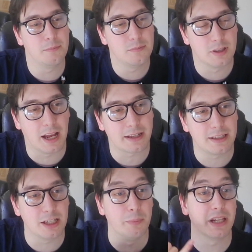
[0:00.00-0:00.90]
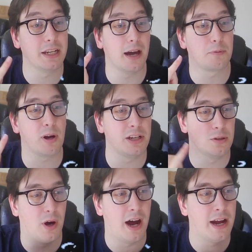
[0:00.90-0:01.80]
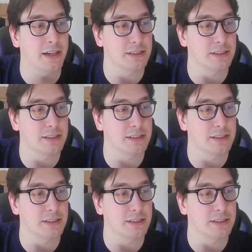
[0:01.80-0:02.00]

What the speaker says: Like the ability upgrade UI